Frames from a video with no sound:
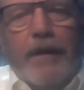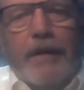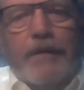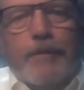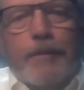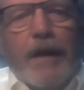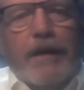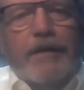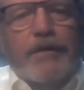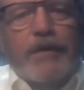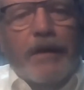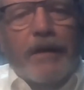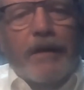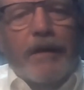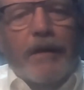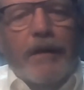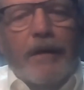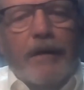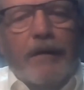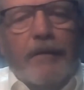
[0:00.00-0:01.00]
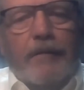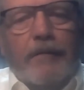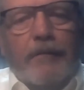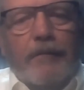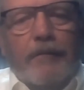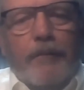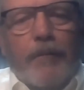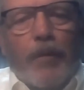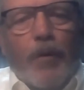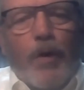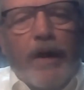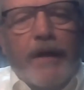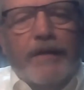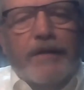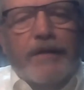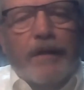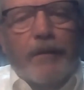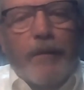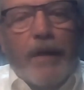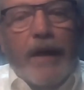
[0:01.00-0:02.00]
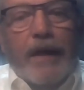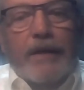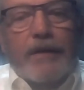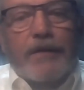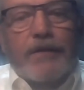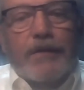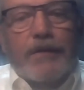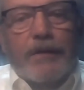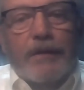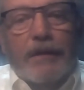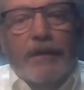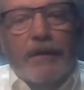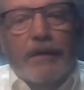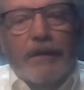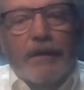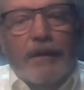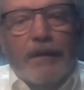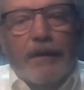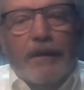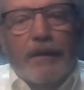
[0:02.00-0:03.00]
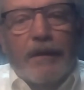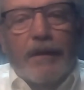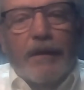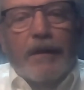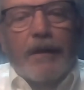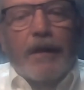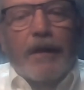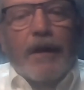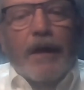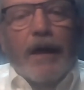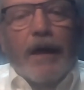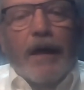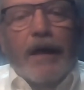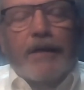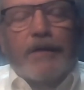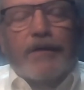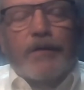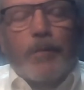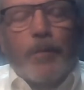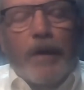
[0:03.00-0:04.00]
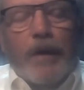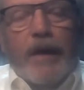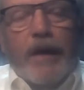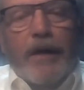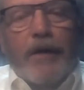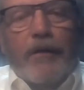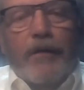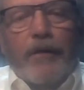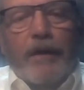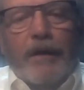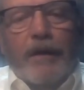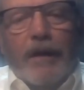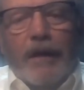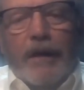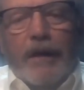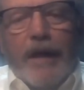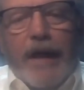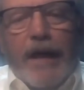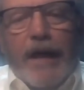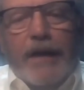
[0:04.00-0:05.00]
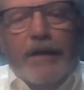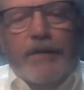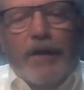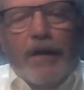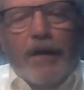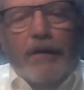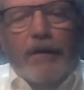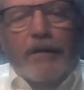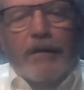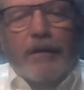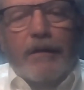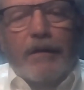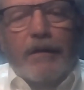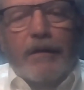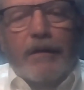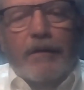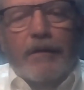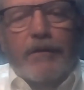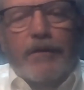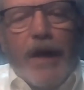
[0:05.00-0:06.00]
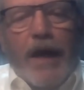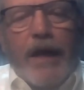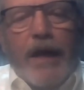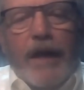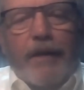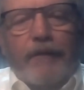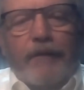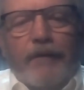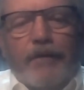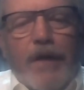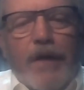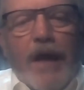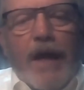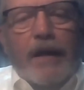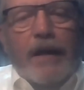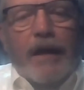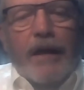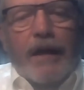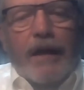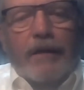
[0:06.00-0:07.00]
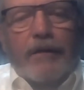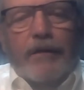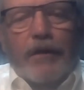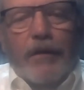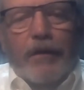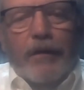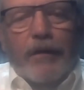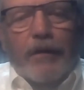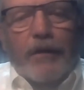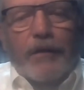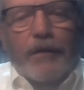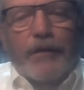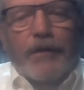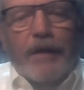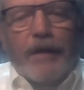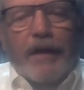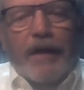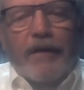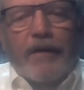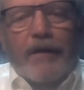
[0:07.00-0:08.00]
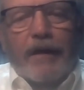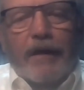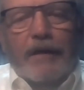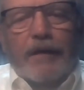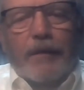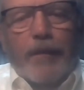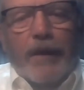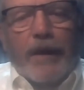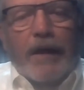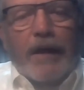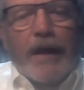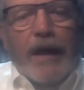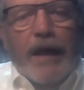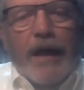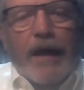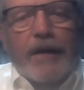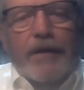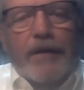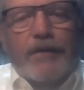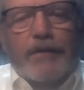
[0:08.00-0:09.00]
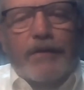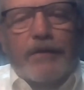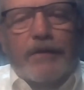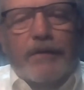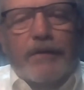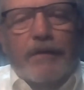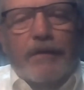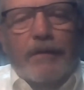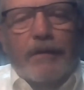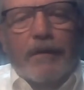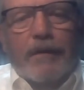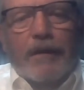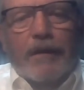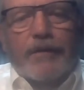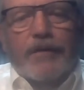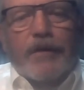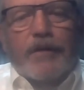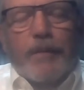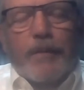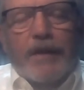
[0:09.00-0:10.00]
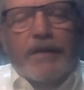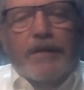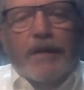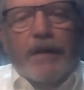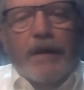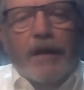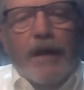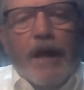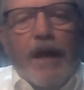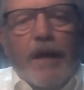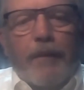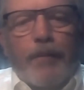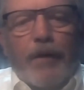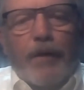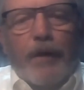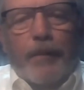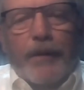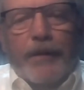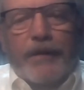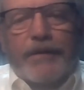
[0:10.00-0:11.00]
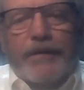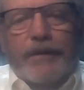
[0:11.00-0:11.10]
especially the boys and men's. I swear the little guys aren't even trying to hit the urinals, and I think the big guys are just missing it on purpose.